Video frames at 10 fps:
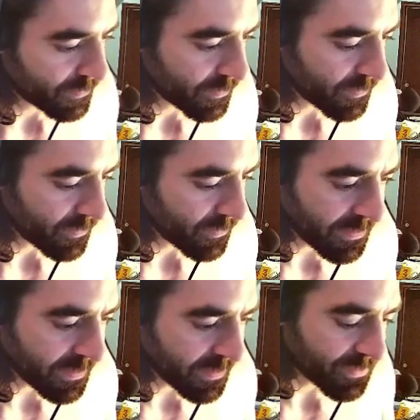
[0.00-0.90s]
I think I
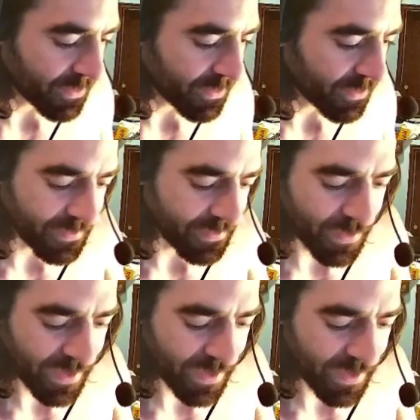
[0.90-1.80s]
started this way.
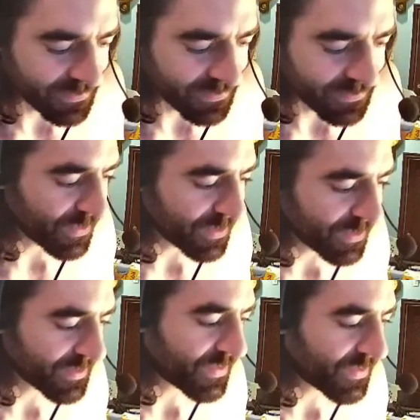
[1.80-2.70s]
I was like, what's
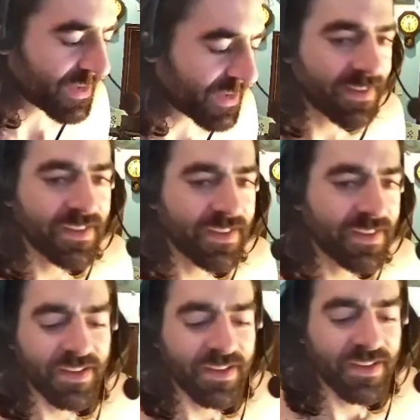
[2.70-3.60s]
going
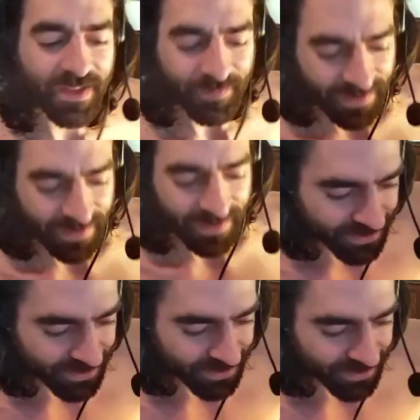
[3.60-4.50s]
on? I started
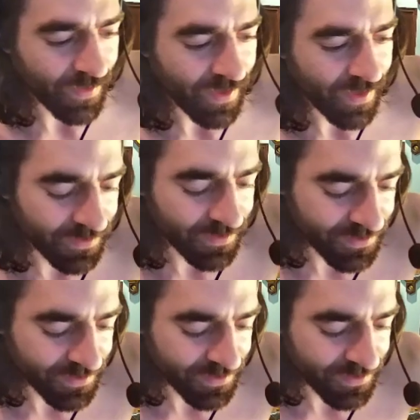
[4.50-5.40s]
that way and I was going
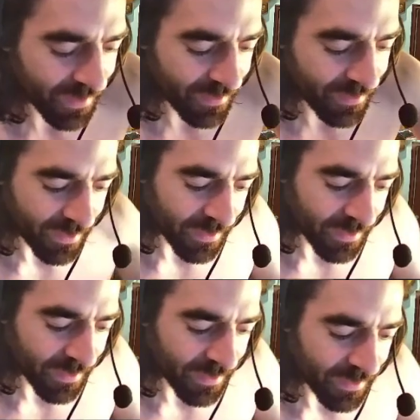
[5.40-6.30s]
back.
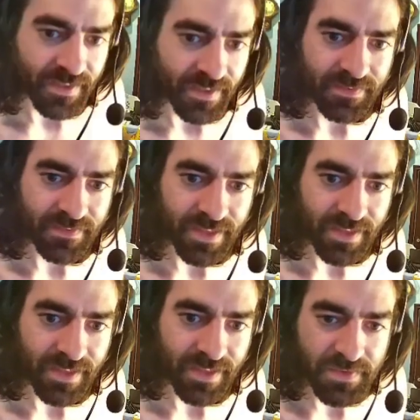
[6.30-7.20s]
Yeah, like some
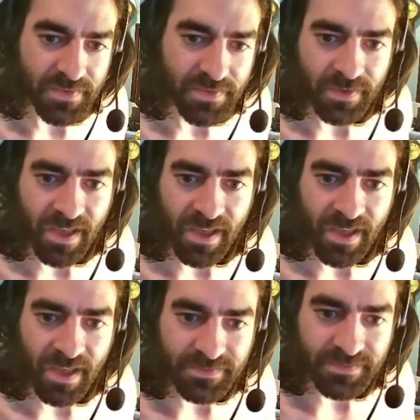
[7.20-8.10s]
of them are
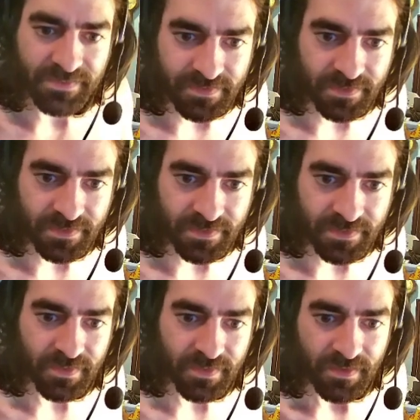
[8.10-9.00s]
nice,
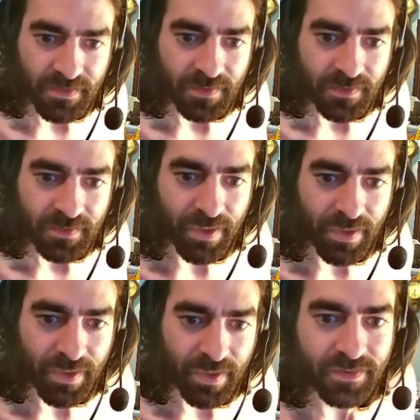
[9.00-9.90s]
but
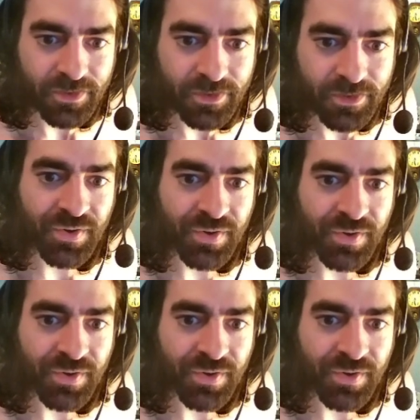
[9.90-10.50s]
generally